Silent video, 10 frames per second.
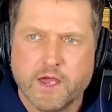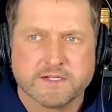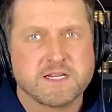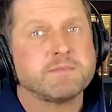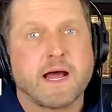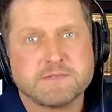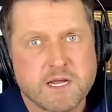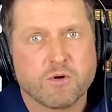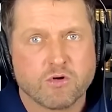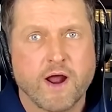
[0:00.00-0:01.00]
and sometimes
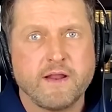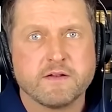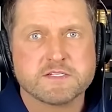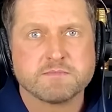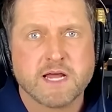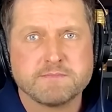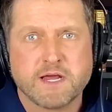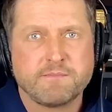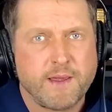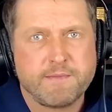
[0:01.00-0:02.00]
they were right, sometimes
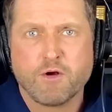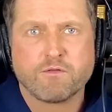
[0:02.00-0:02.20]
I maybe